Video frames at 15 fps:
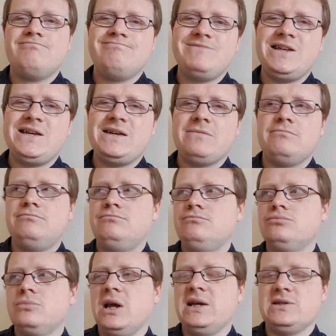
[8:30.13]
Yeah,
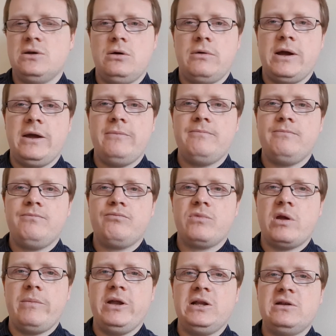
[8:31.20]
it's alright.
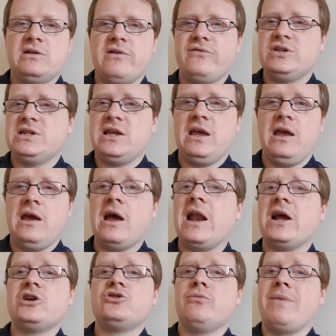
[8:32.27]
I mean, it's obviously an
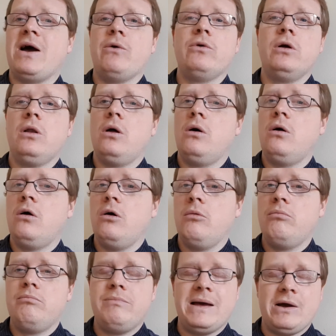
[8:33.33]
extra power claw or
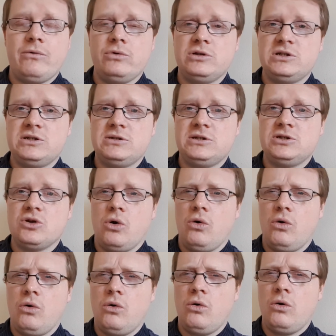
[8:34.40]
power
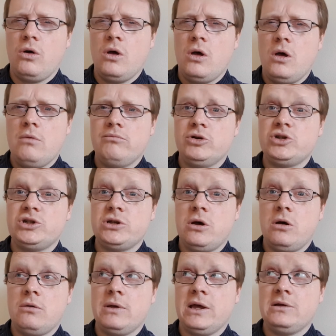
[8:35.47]
saw,
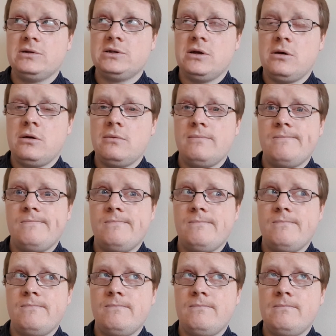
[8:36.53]
buzzsaw, kill saw,
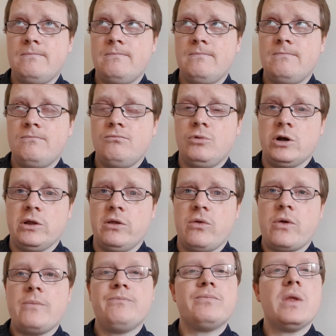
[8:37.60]
one or the
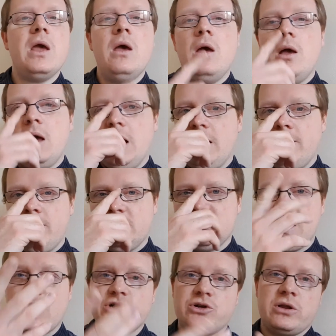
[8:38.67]
other. It's
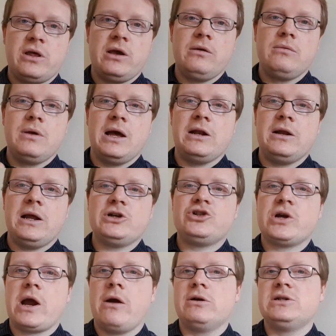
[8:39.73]
an extra thing and an
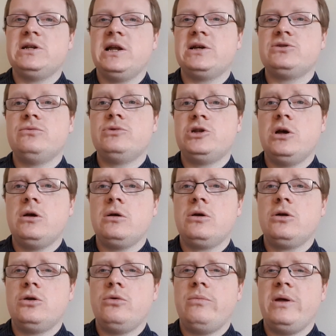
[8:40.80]
extra character next to him, so it
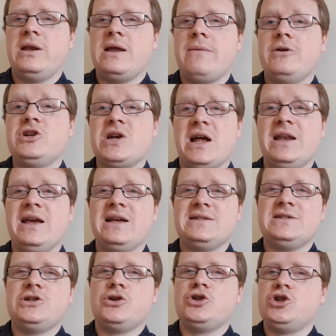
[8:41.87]
could do a bit of damage, and he gets
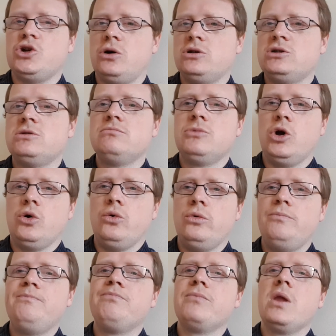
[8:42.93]
his own shots. Cool.